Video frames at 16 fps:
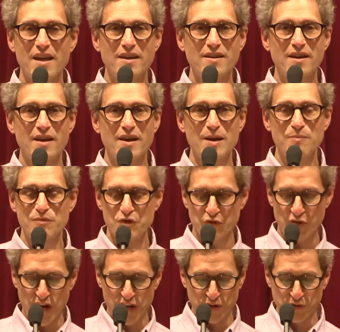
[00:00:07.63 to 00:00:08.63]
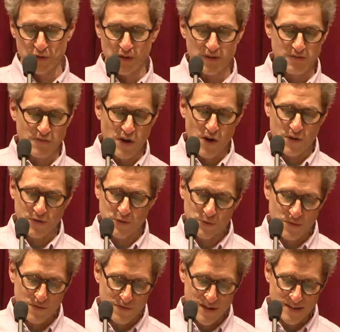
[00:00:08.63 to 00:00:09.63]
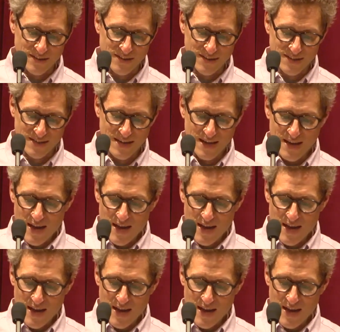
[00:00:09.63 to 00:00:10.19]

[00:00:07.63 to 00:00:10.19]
and I am Director of Author Events.